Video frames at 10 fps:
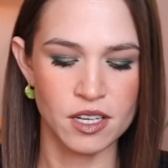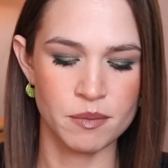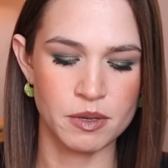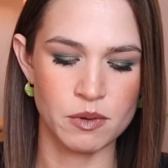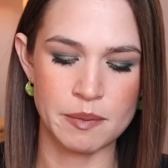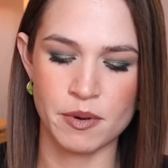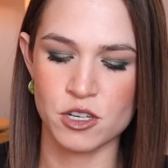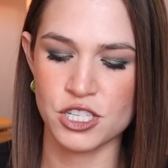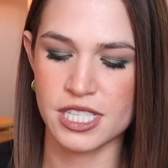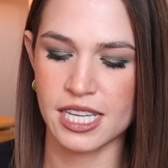I'll be
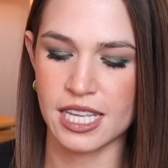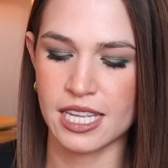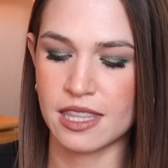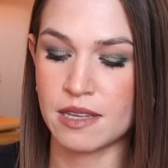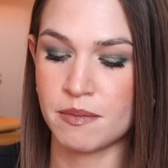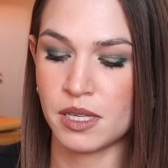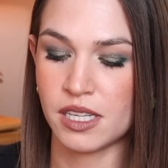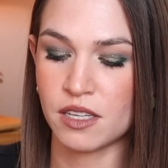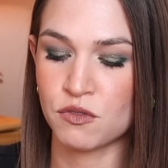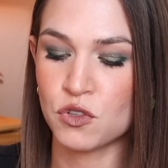repurchasing it in the
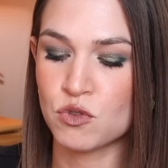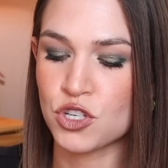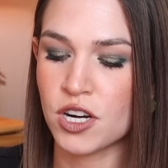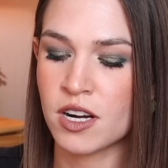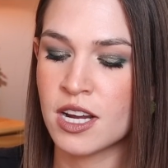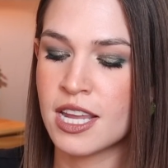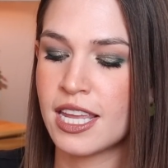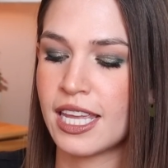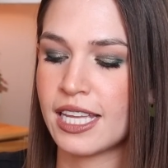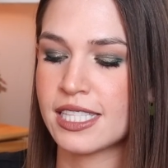immediate future.
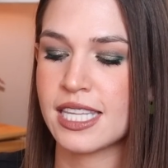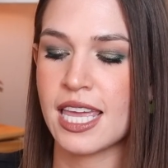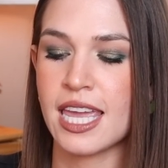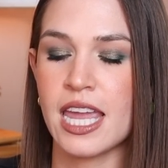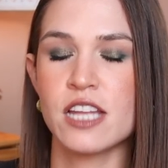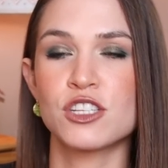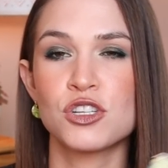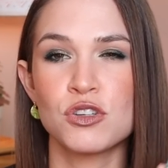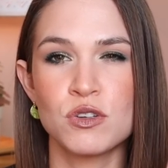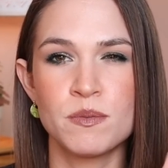It's a
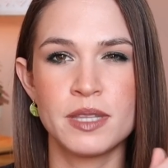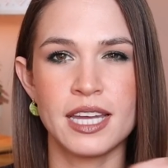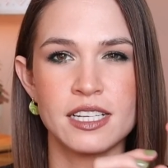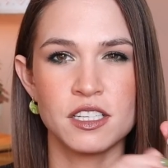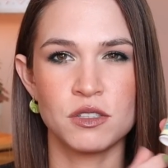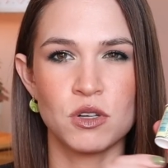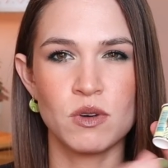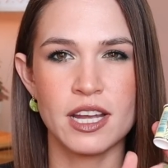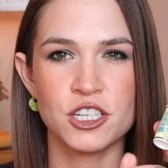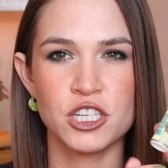tube that you don't
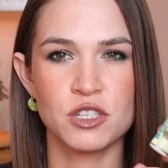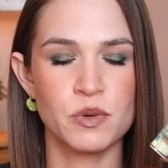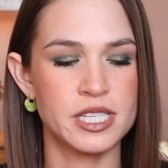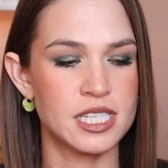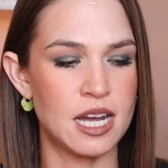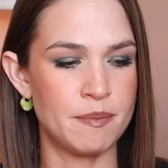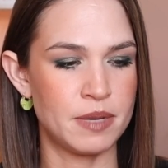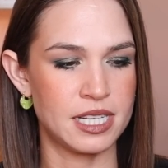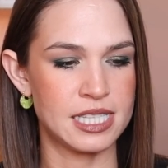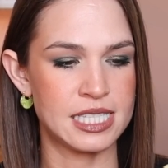actually twist up,
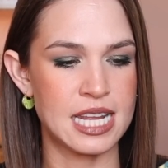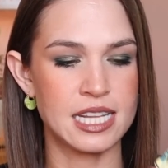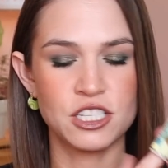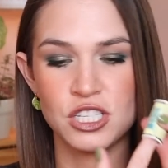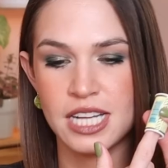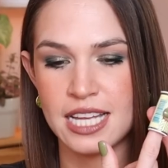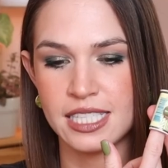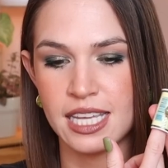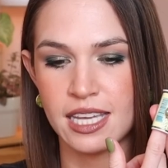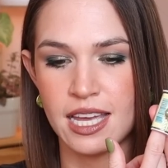but instead it just has
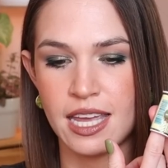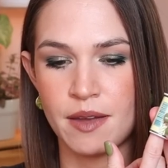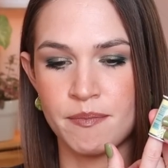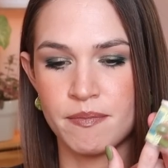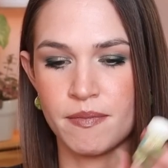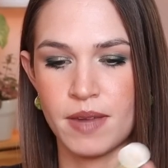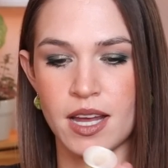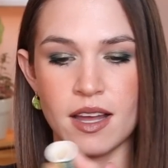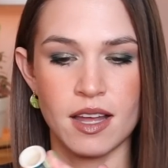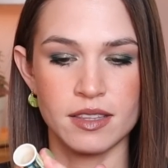like a, uh,
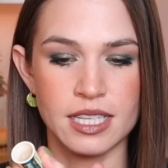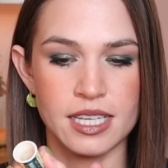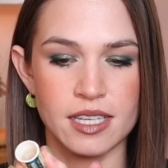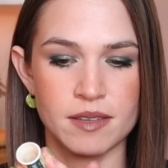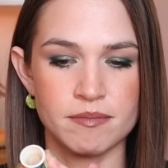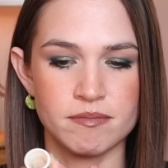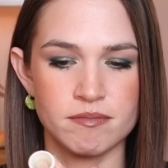like a,